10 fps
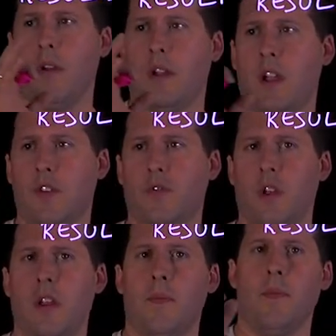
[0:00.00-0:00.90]

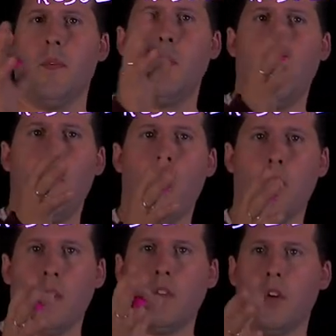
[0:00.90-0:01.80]
country will have one
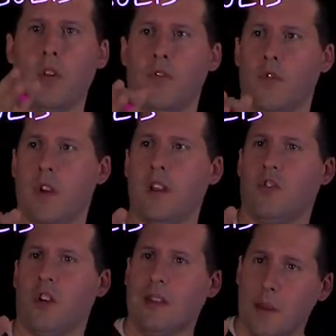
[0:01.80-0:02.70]
result for
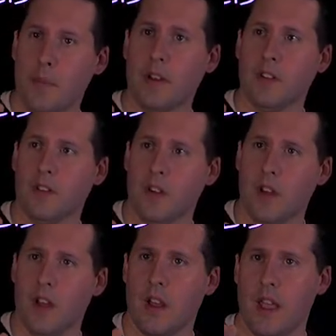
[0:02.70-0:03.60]
each Olympics,
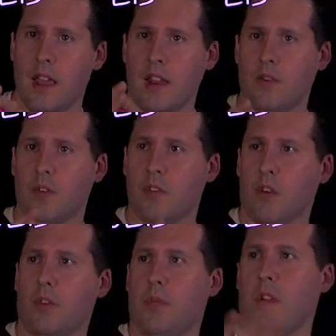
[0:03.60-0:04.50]
and each
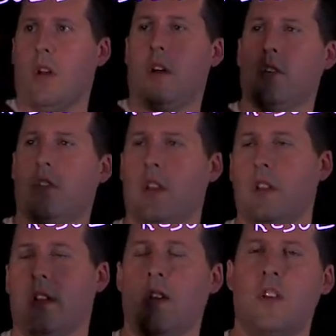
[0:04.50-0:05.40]
result belongs
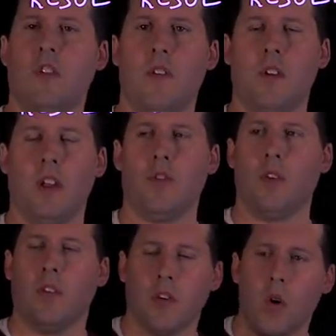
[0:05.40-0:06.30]
to each given
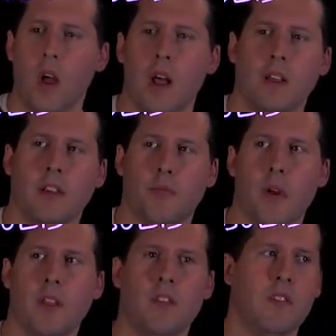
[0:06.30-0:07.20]
country. So let's
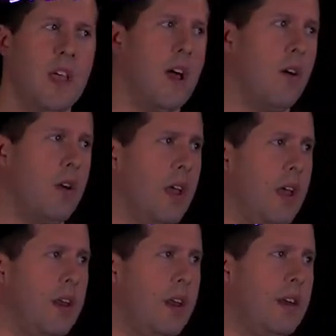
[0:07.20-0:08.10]
break this down
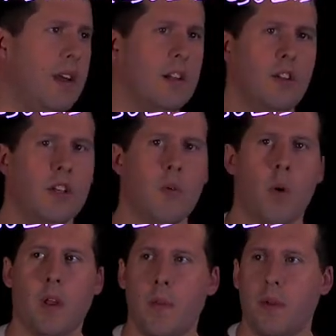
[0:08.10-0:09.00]
and take a look at what
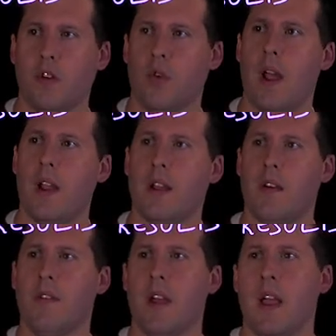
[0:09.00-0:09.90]
we're keeping track
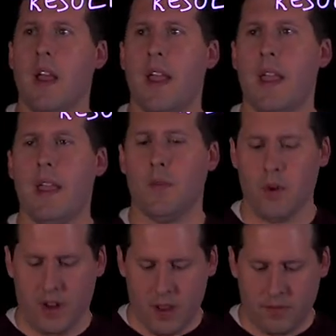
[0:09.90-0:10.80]
of. And when
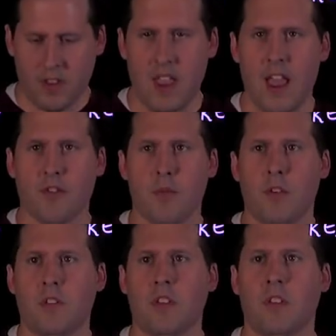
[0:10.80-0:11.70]
it comes to the
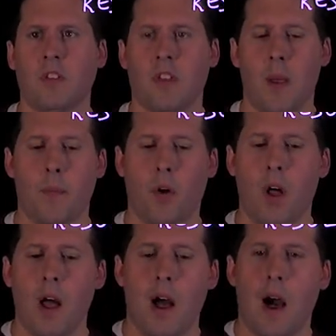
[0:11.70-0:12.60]
attributes in this example,
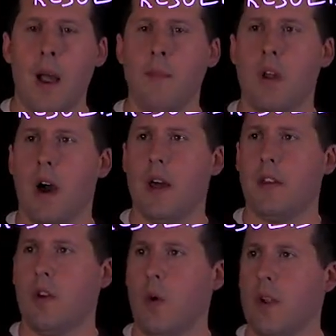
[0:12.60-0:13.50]
I'm not
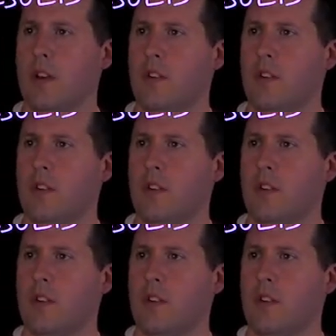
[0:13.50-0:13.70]
going